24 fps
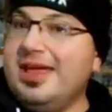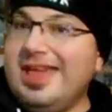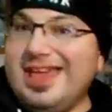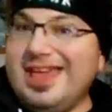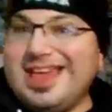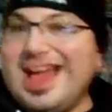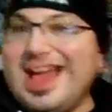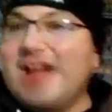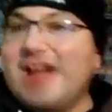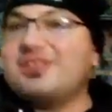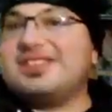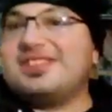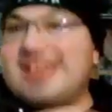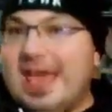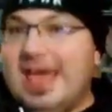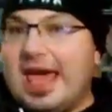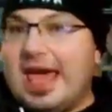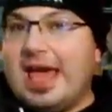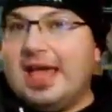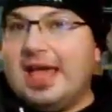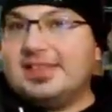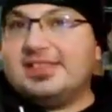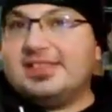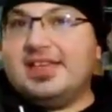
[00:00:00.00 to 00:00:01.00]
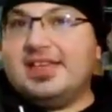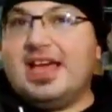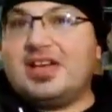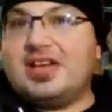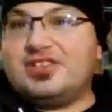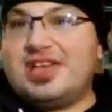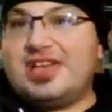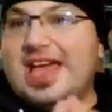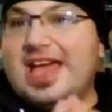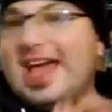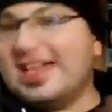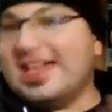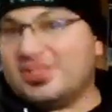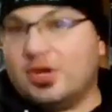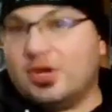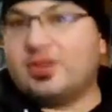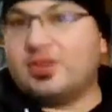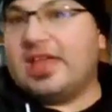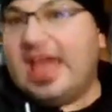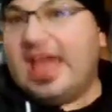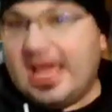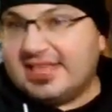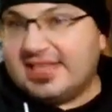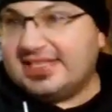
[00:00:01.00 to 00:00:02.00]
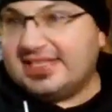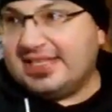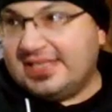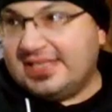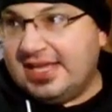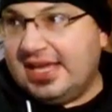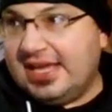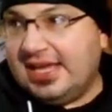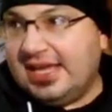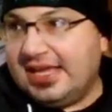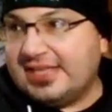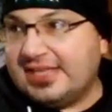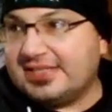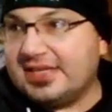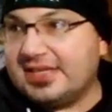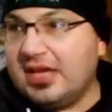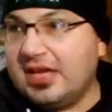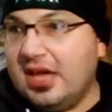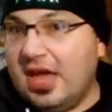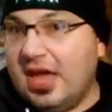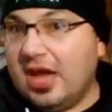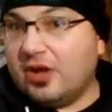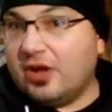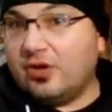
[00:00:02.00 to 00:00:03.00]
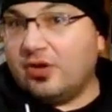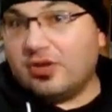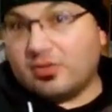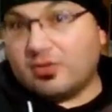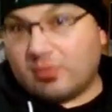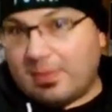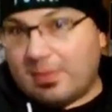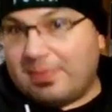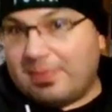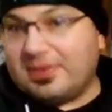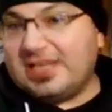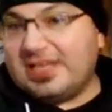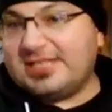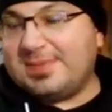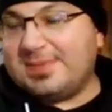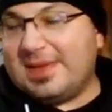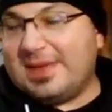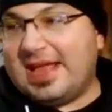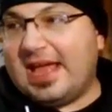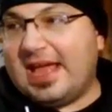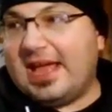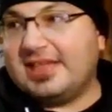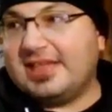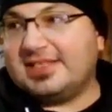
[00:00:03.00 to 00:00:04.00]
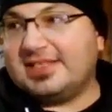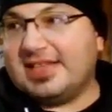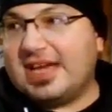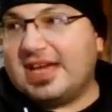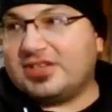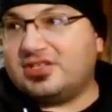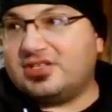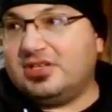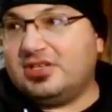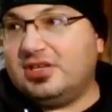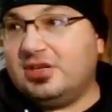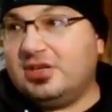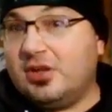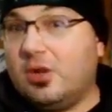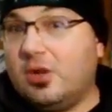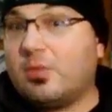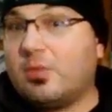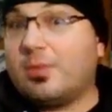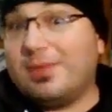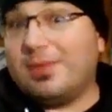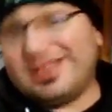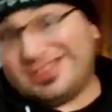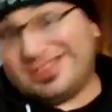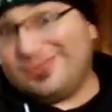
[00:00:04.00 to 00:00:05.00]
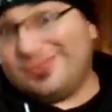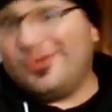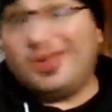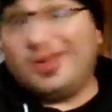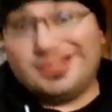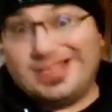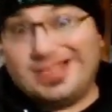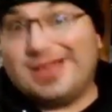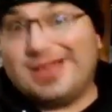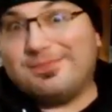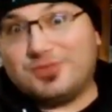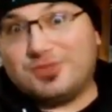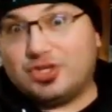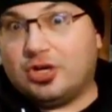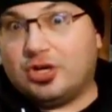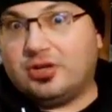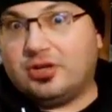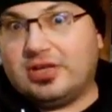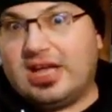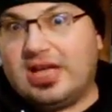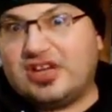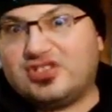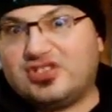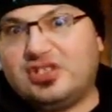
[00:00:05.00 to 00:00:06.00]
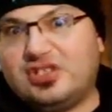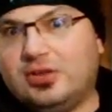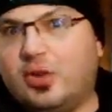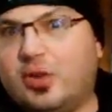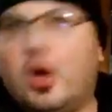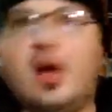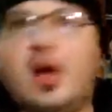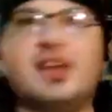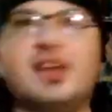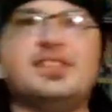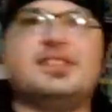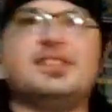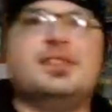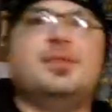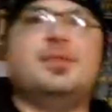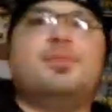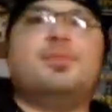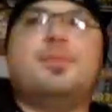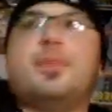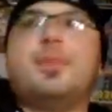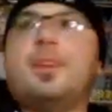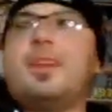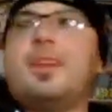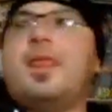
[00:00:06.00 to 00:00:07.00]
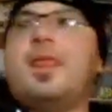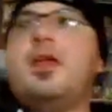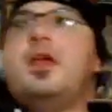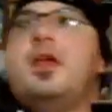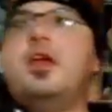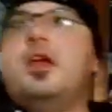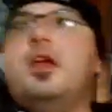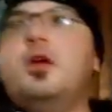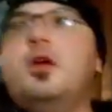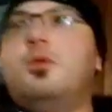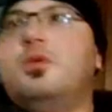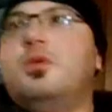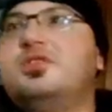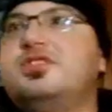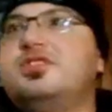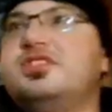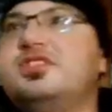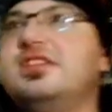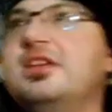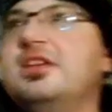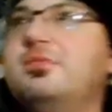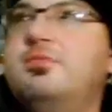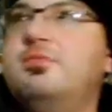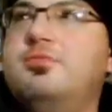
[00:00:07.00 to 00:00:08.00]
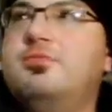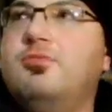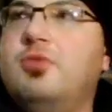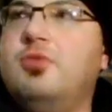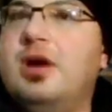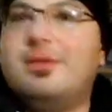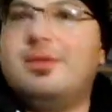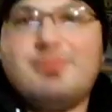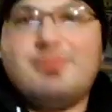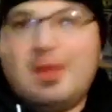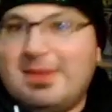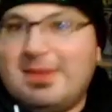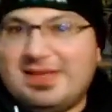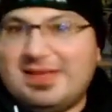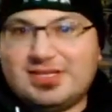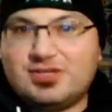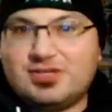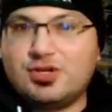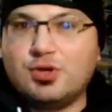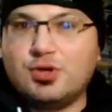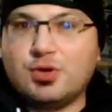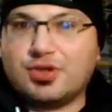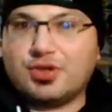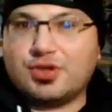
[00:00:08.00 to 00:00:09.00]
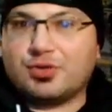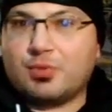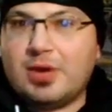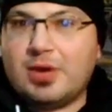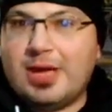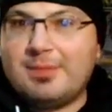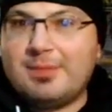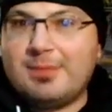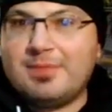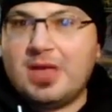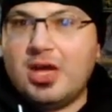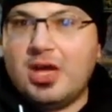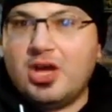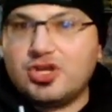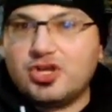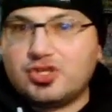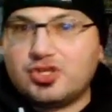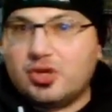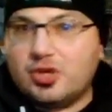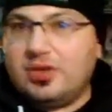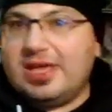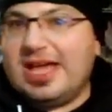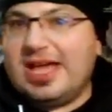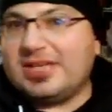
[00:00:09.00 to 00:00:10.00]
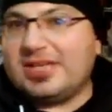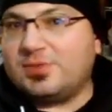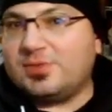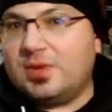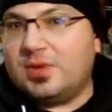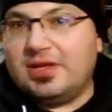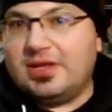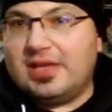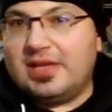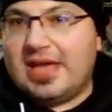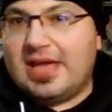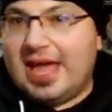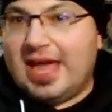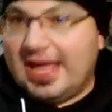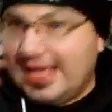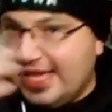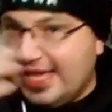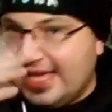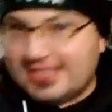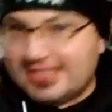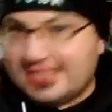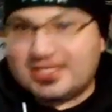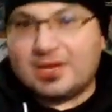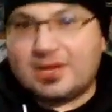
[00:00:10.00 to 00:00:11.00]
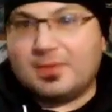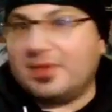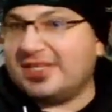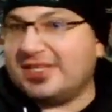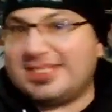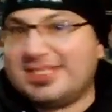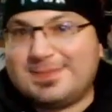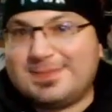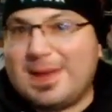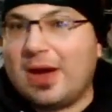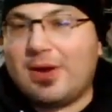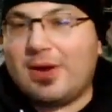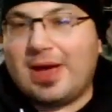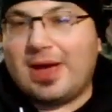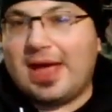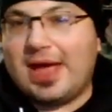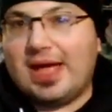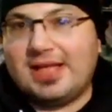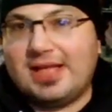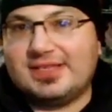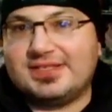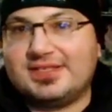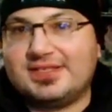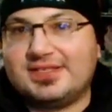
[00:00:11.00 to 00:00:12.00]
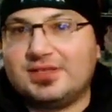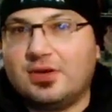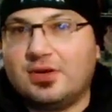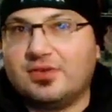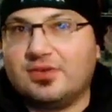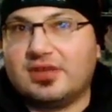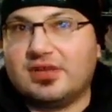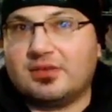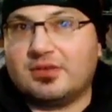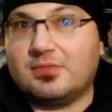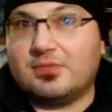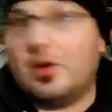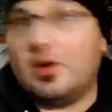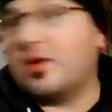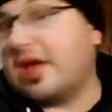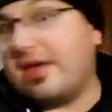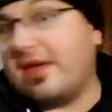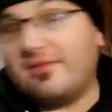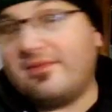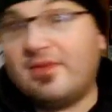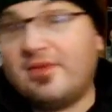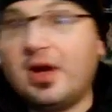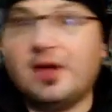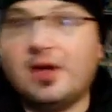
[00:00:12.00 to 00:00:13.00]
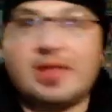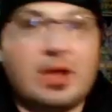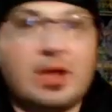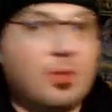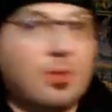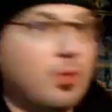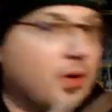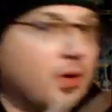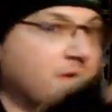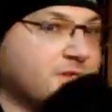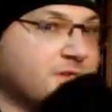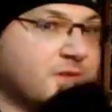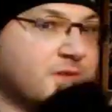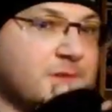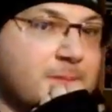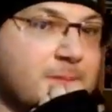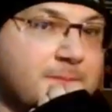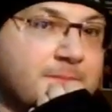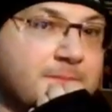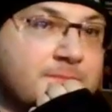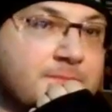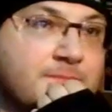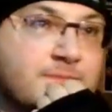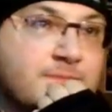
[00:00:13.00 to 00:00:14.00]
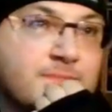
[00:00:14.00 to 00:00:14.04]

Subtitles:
He counts the heads. He actually has all the heads he needs, including the replacement heads, to actually replace the ones that Charlie actually lost, which is like what, maybe two or three. Charlie has one, and he has a couple of spare heads. So it's like, okay, fine, that works.